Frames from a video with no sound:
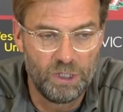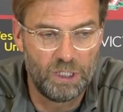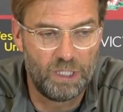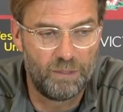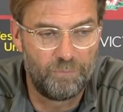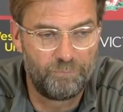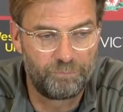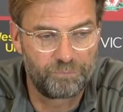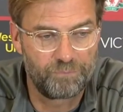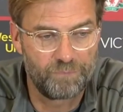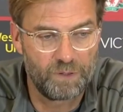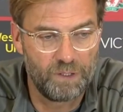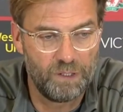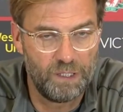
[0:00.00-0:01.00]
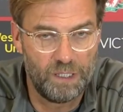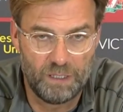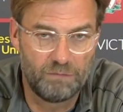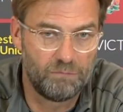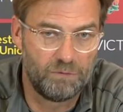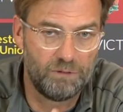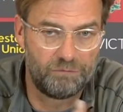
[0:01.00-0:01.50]
Um,
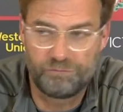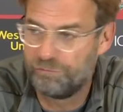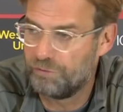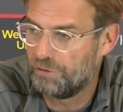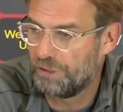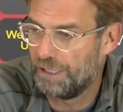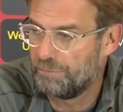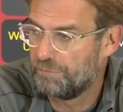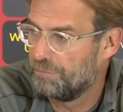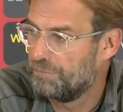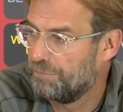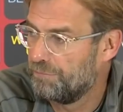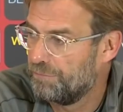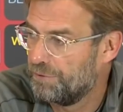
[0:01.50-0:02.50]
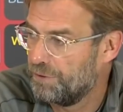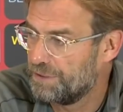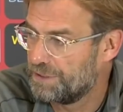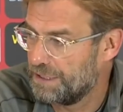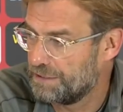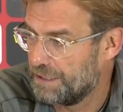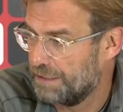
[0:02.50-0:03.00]
and if Graeme
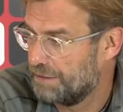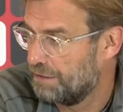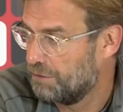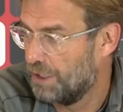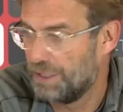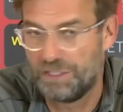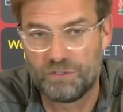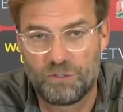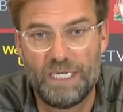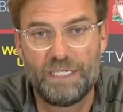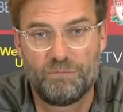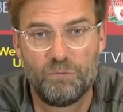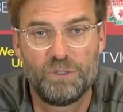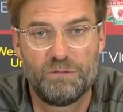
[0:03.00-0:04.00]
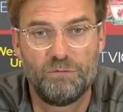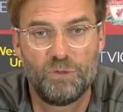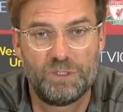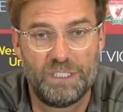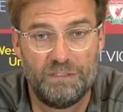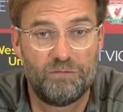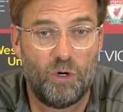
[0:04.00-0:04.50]
Souness says that, yeah, he's right, would,
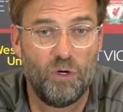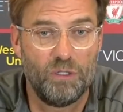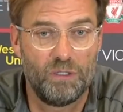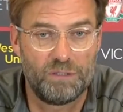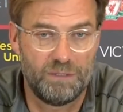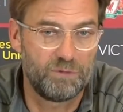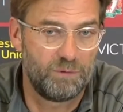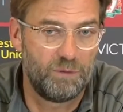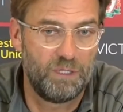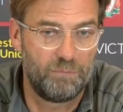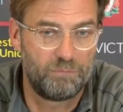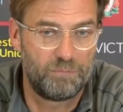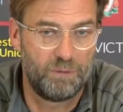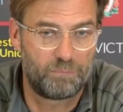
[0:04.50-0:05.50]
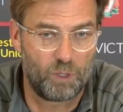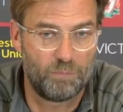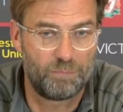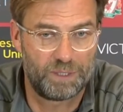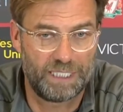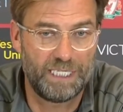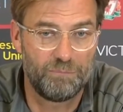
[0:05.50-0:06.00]
would give all teams a, a
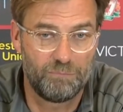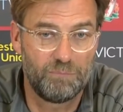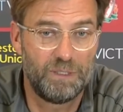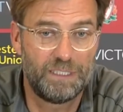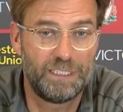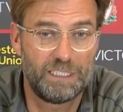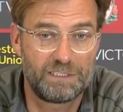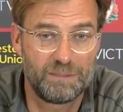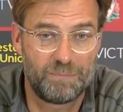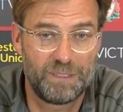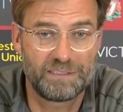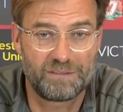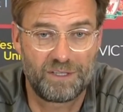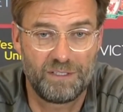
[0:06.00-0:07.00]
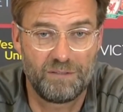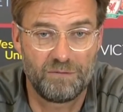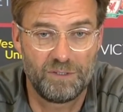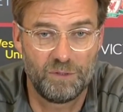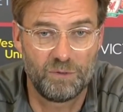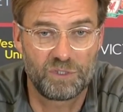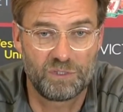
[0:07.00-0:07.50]
proper game. And that's the best
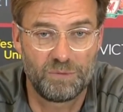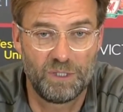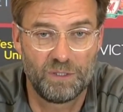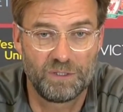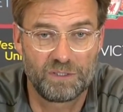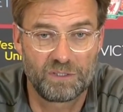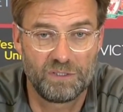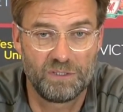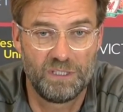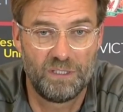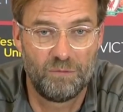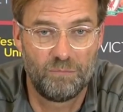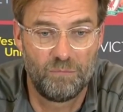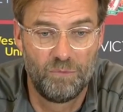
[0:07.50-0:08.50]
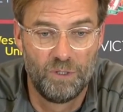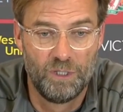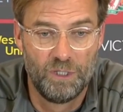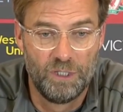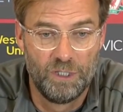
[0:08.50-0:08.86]
news, to be honest. Um,